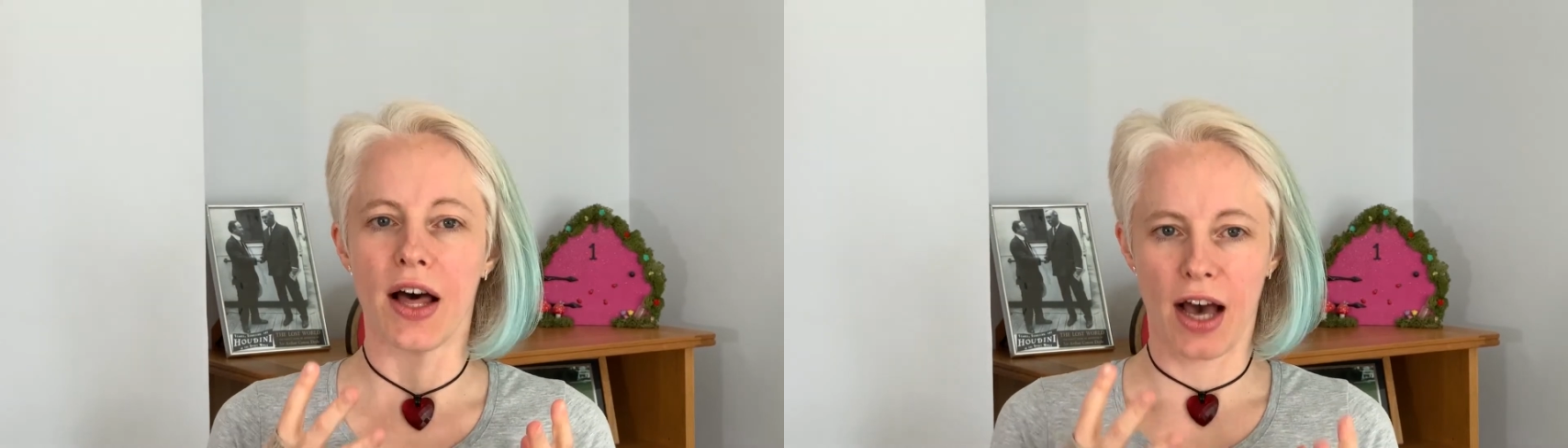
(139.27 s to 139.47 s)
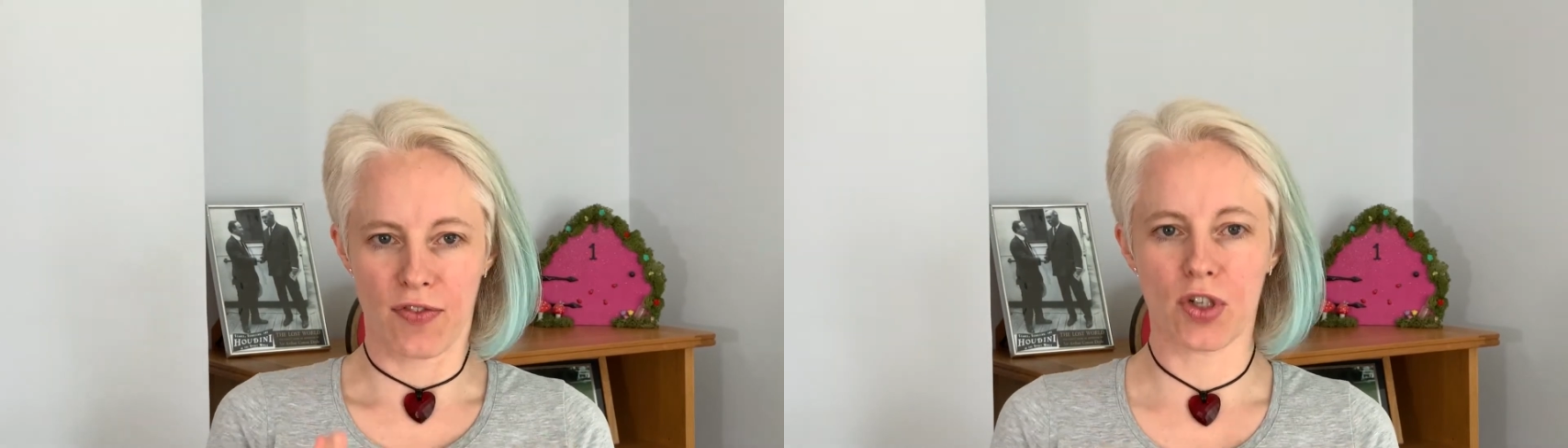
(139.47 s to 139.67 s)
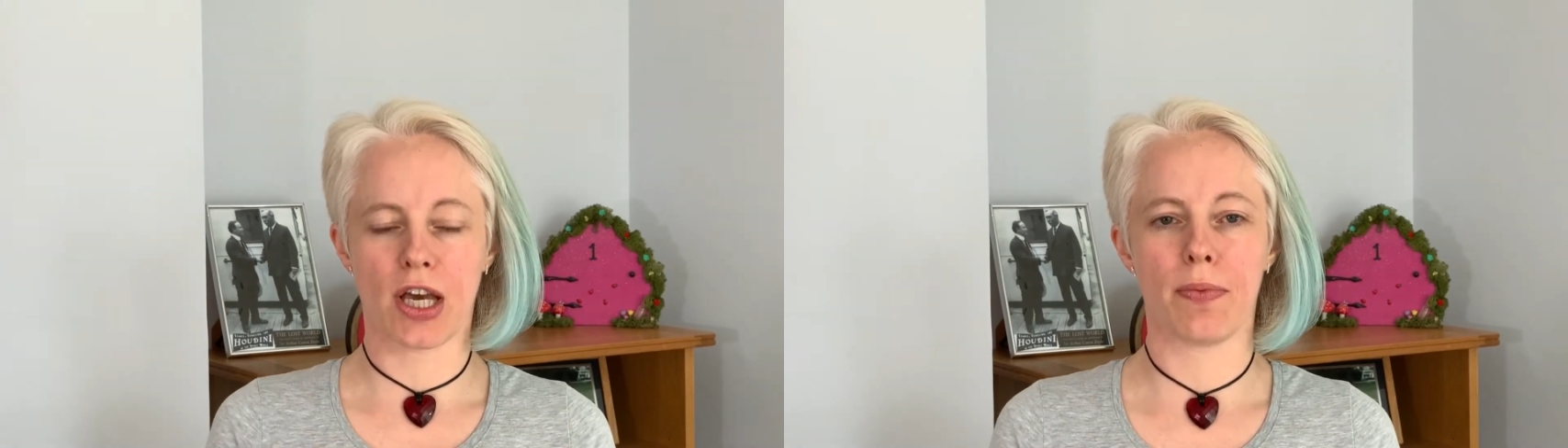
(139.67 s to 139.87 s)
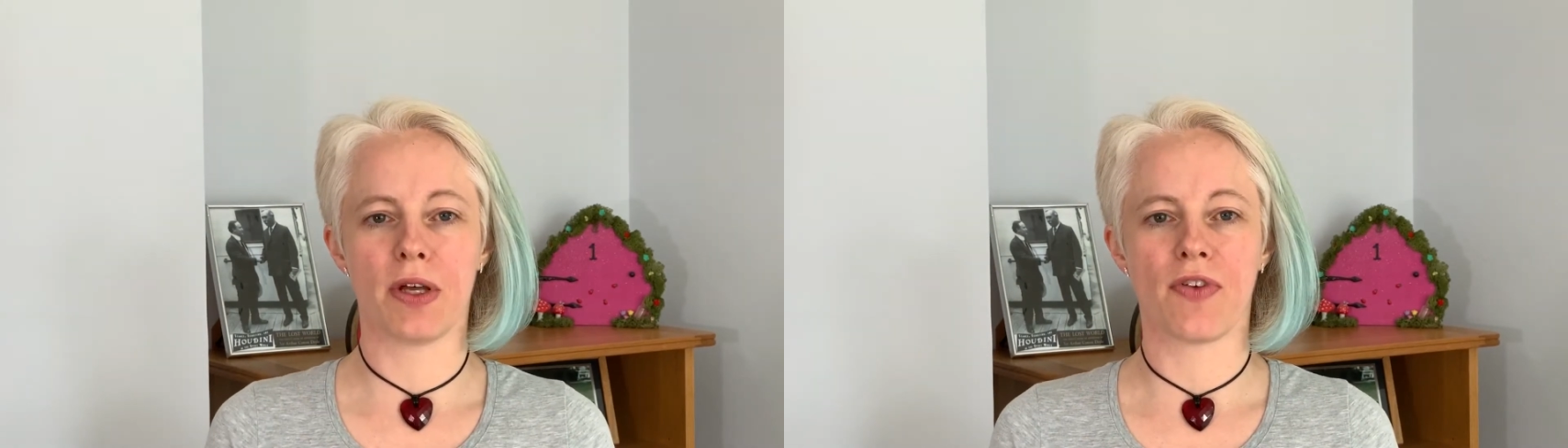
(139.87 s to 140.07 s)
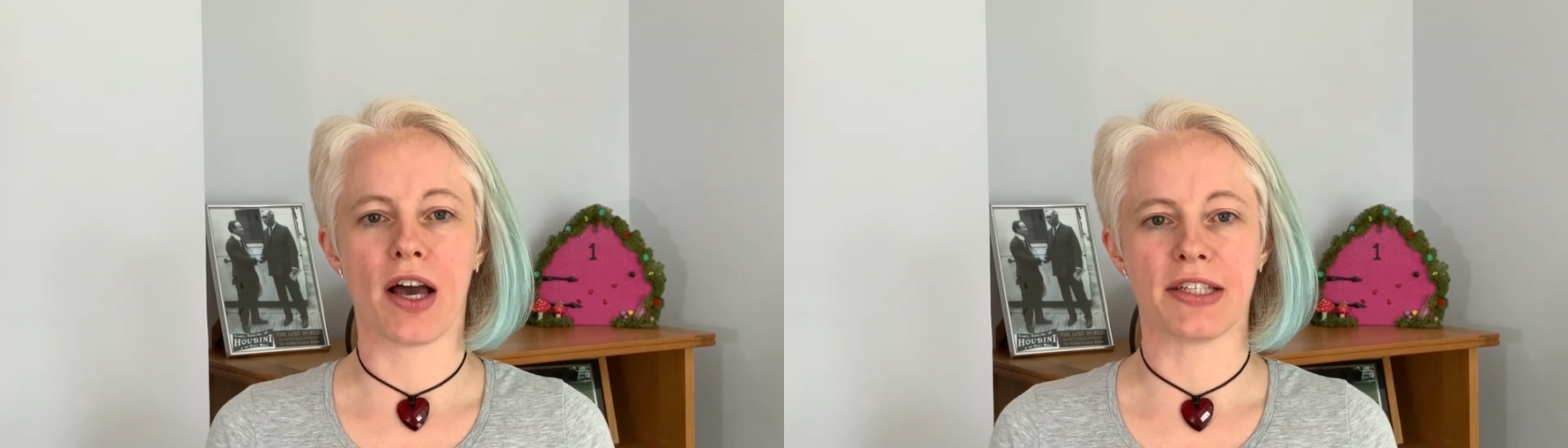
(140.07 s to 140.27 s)
I've got a couple
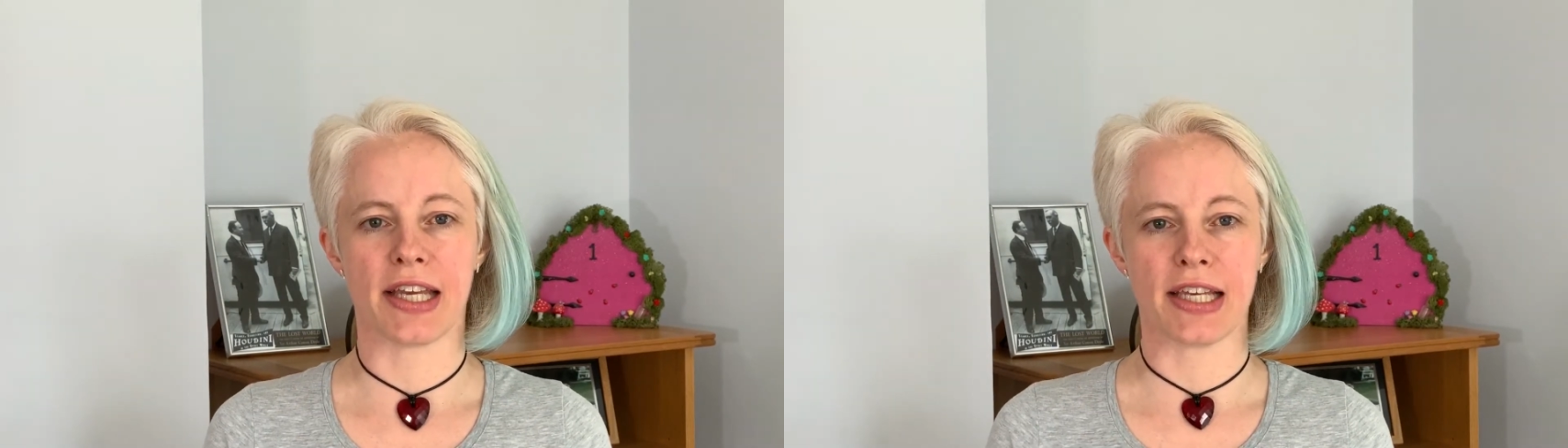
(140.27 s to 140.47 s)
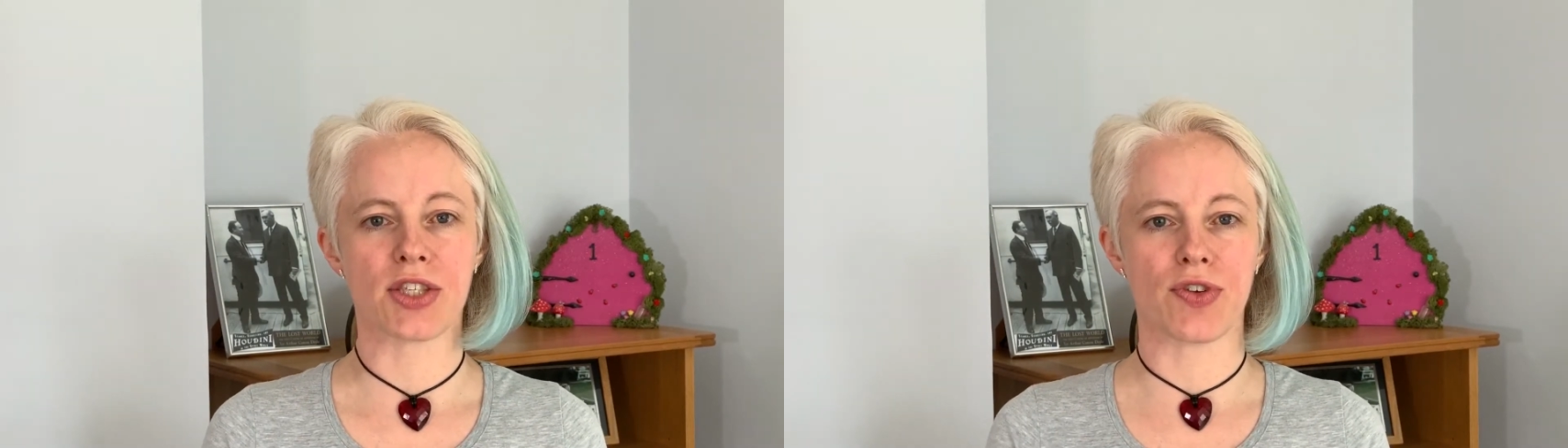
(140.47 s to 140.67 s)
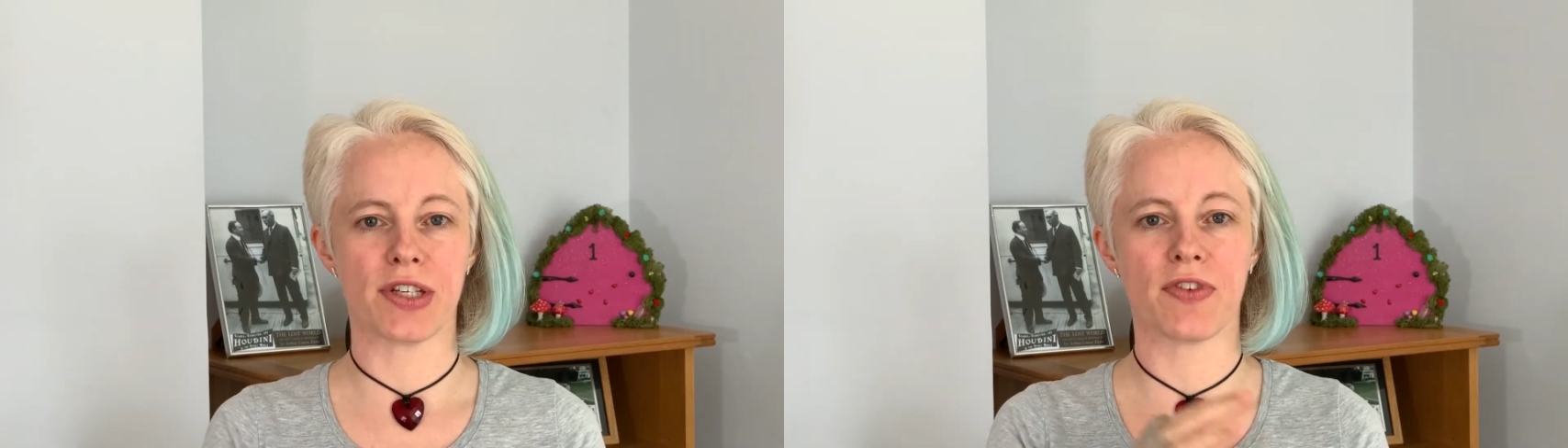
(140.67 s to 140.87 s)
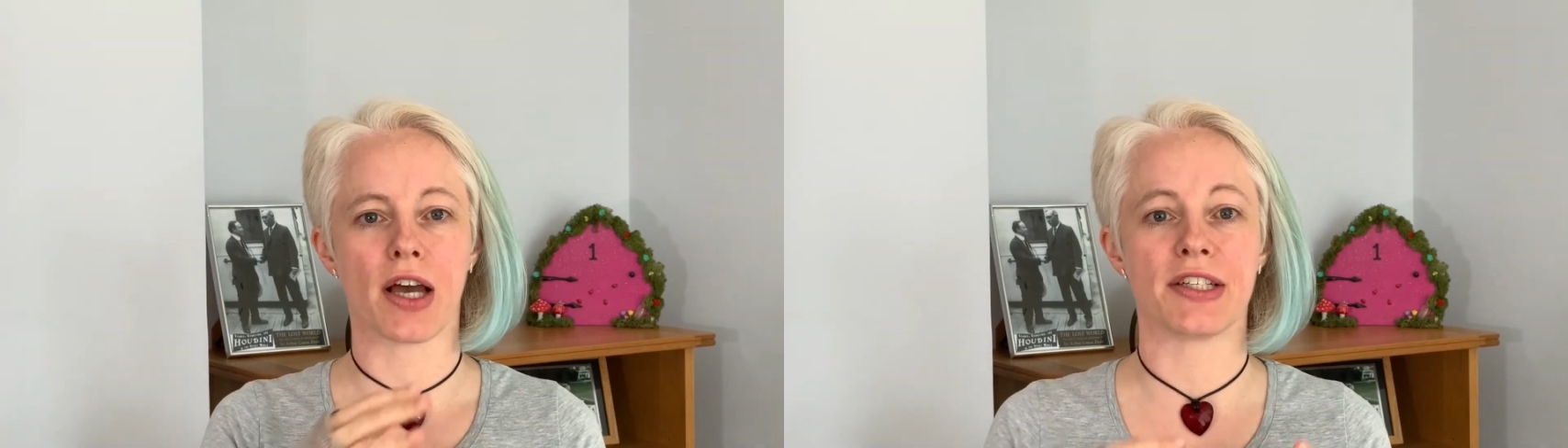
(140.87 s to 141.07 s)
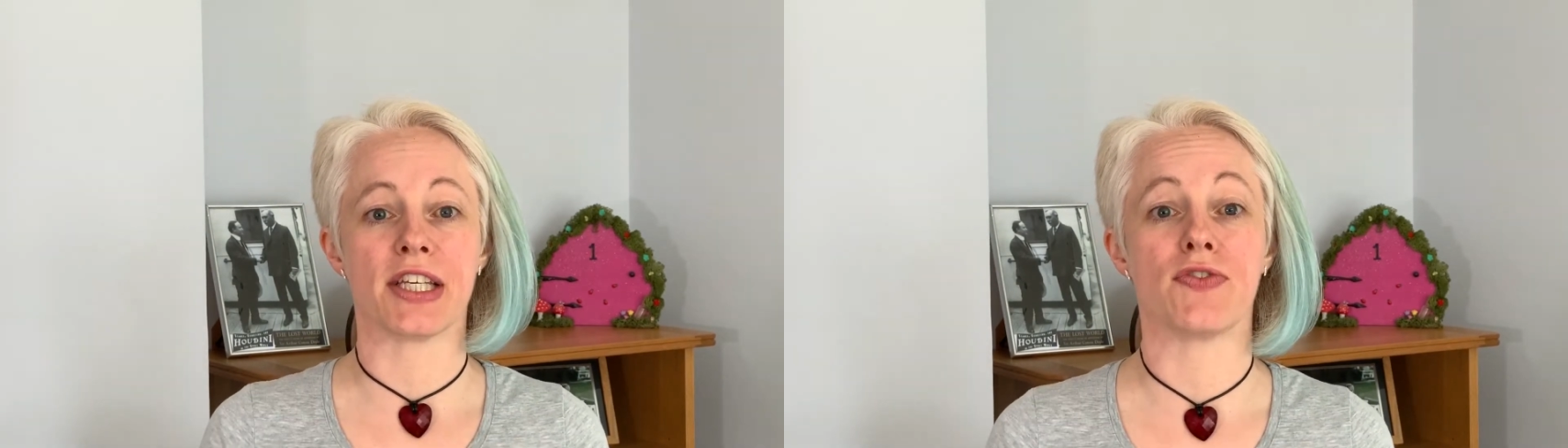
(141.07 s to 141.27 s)
of ideas, 3 different
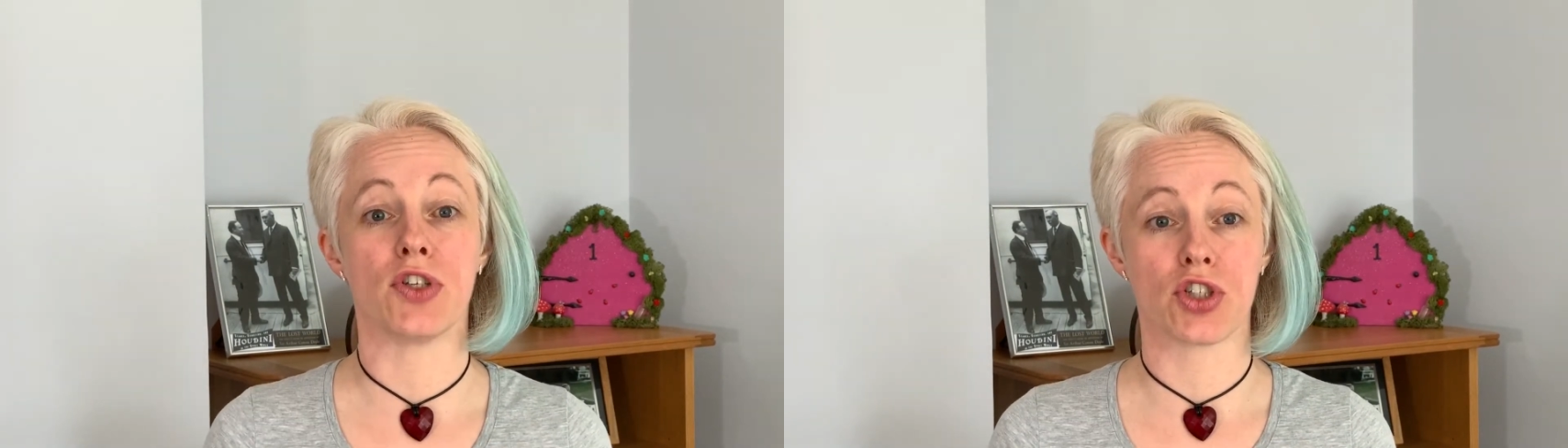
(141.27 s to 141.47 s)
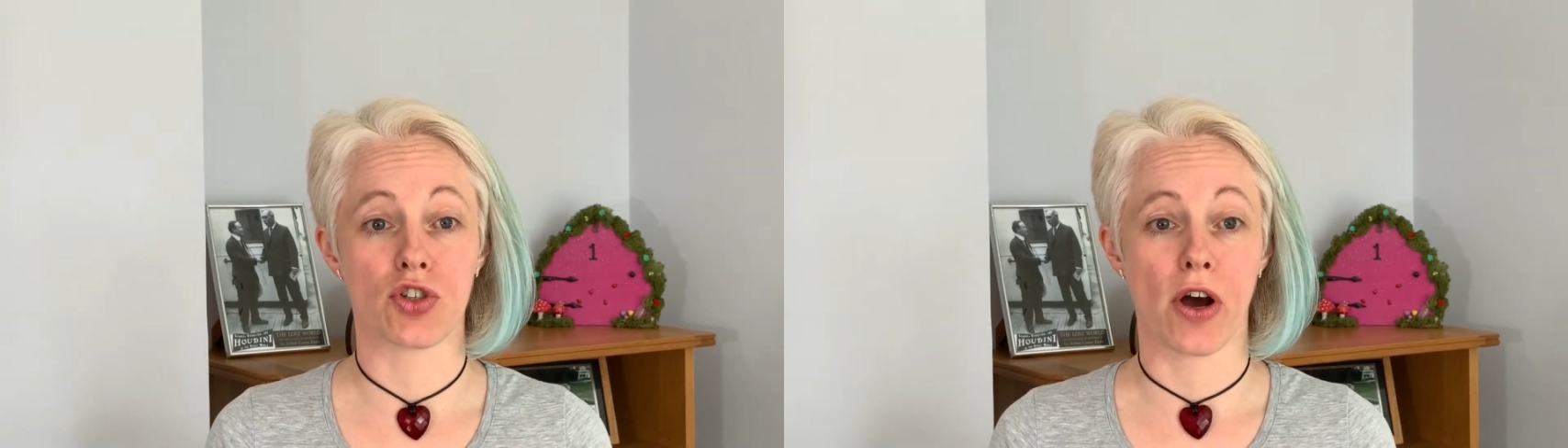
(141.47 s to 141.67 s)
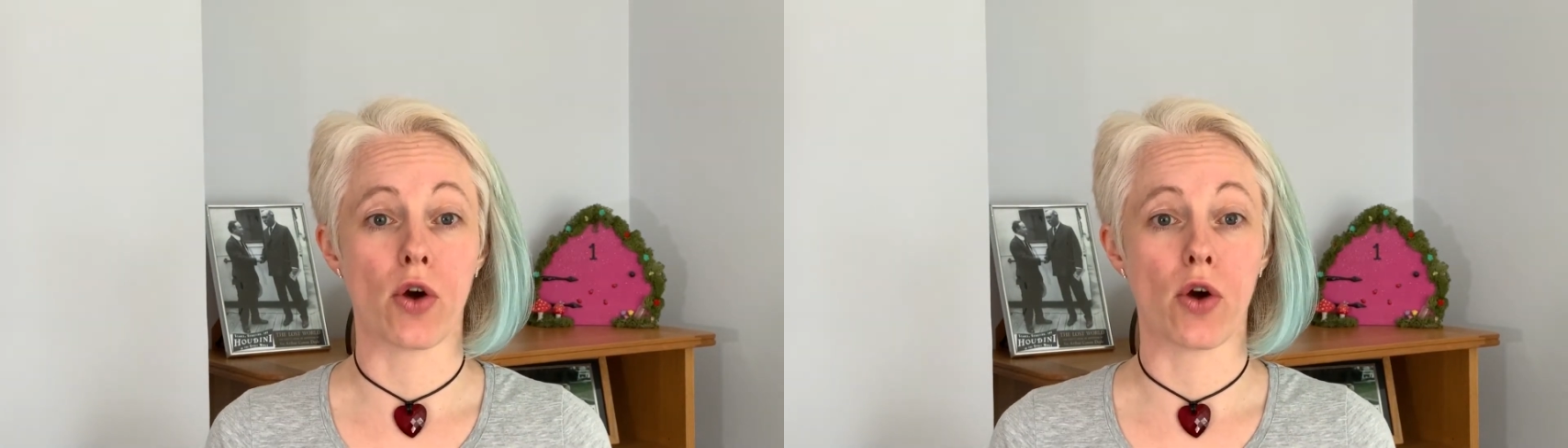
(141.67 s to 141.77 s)
ideas for you to try,